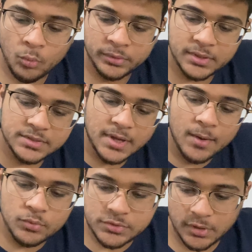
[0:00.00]
with this, I
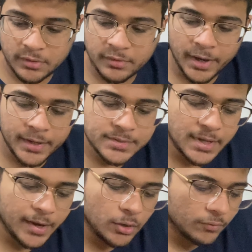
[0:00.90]
was running a
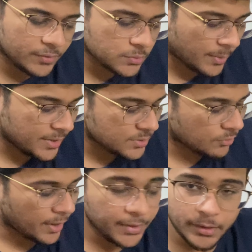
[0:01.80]
cycle of this medicine
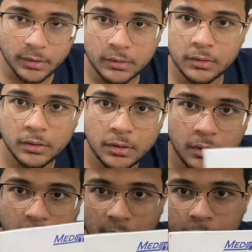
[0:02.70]
right here,
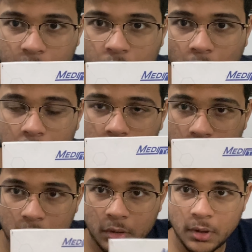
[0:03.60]
Clenbuterol.
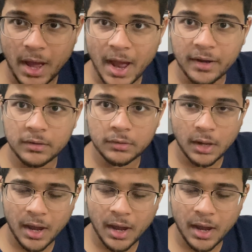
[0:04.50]
And